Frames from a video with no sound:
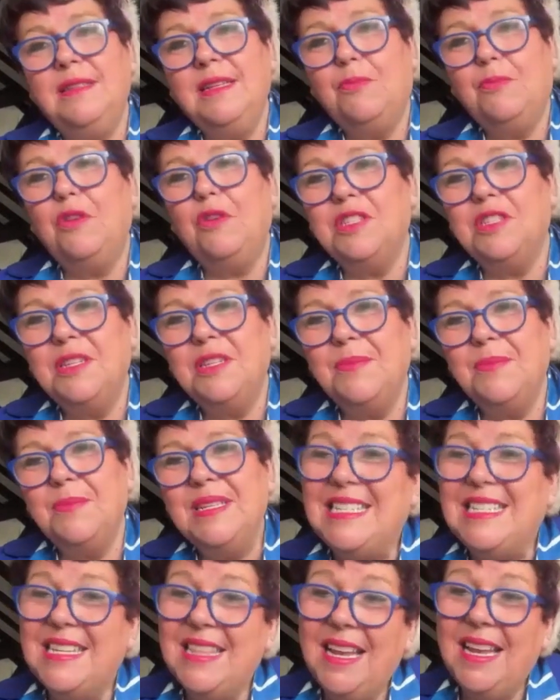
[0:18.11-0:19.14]

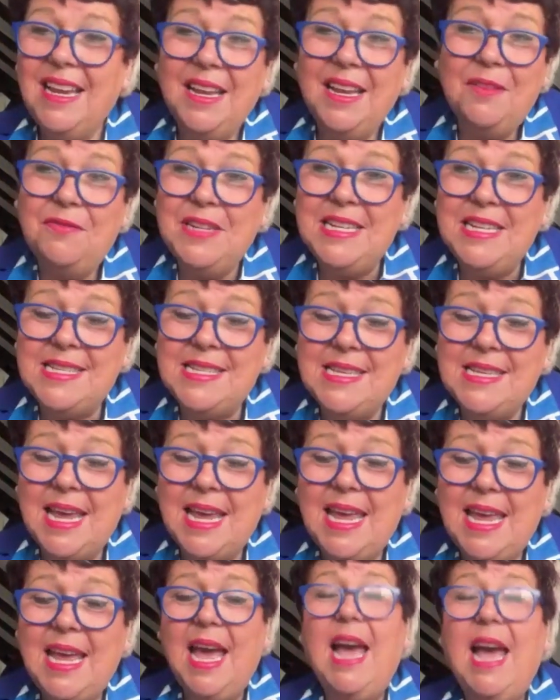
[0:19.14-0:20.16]
proximity to the lovely
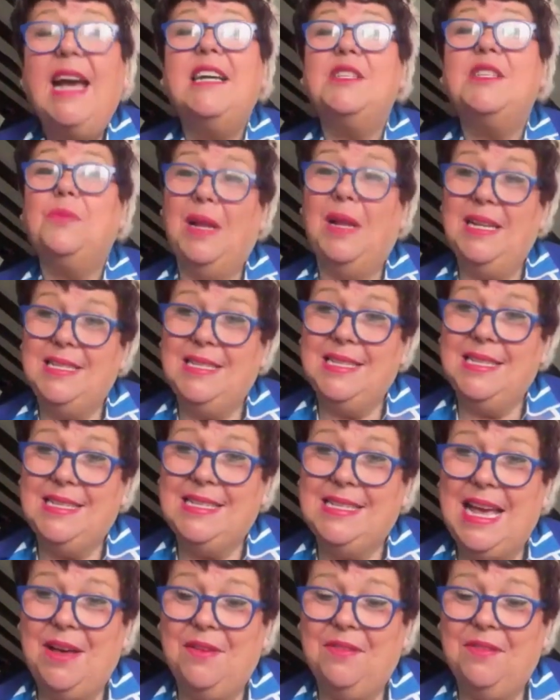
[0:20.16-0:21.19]
sea as well as the
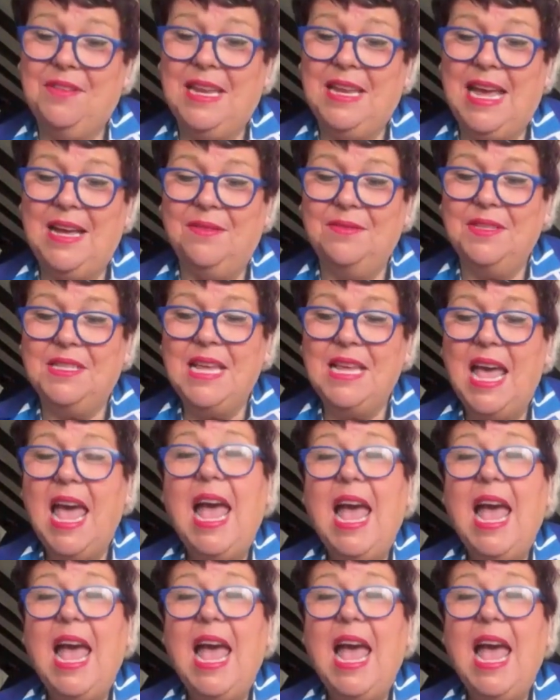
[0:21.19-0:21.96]
South Downs.